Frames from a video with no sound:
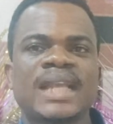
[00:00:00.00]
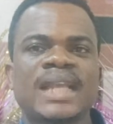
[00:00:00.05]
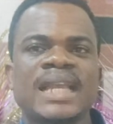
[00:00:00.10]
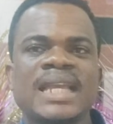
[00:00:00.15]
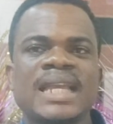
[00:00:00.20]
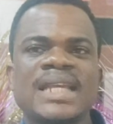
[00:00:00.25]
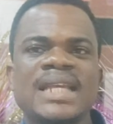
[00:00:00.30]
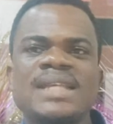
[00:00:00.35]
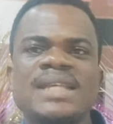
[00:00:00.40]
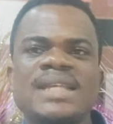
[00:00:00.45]

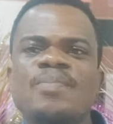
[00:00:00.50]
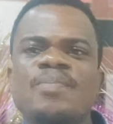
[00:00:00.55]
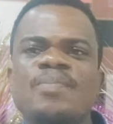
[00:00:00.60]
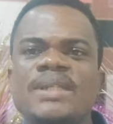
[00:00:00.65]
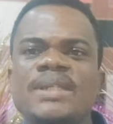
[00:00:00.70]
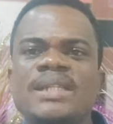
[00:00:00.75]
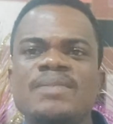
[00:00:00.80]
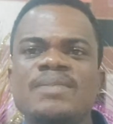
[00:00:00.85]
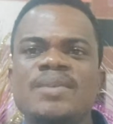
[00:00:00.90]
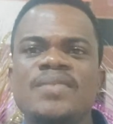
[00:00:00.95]
is it
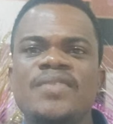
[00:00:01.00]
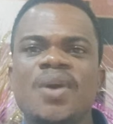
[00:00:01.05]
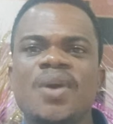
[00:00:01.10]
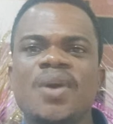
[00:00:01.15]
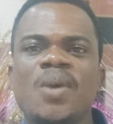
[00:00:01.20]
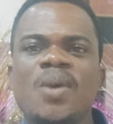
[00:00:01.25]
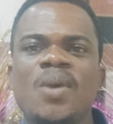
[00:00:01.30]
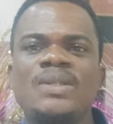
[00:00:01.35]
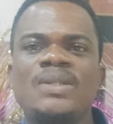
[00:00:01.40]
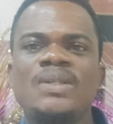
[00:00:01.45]
possible
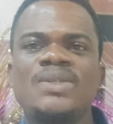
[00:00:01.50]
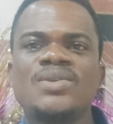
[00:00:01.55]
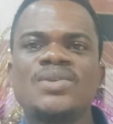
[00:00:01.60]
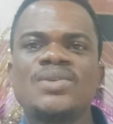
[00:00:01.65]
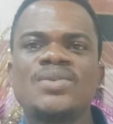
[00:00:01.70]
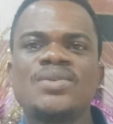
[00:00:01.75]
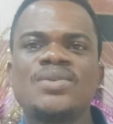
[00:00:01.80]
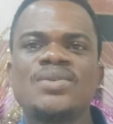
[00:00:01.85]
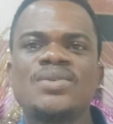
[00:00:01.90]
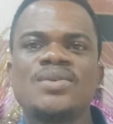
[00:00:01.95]
for one
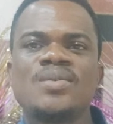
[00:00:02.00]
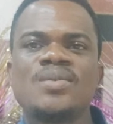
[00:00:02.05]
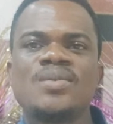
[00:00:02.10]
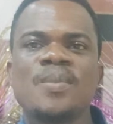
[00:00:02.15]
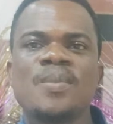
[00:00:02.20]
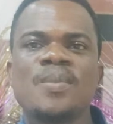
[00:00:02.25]
to